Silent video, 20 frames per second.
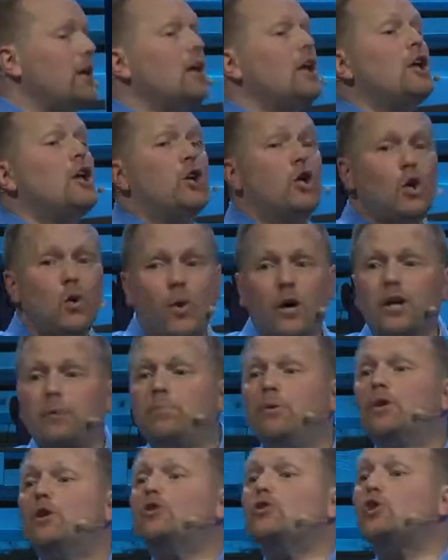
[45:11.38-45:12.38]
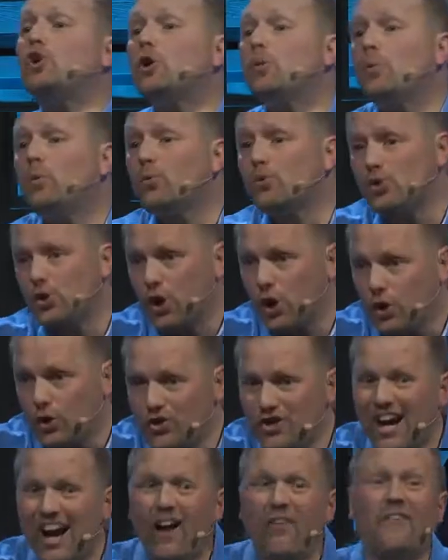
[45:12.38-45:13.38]
You want to put a turbocharge
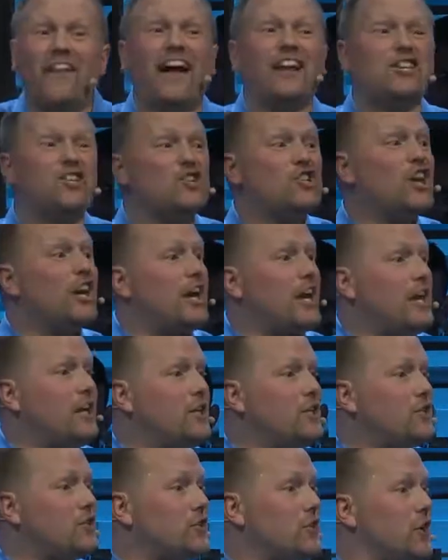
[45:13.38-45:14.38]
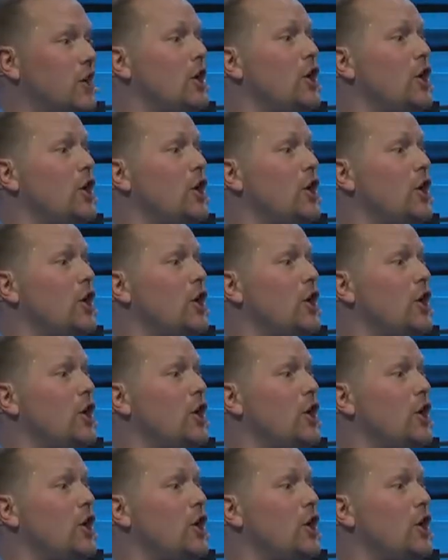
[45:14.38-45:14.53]
on that change?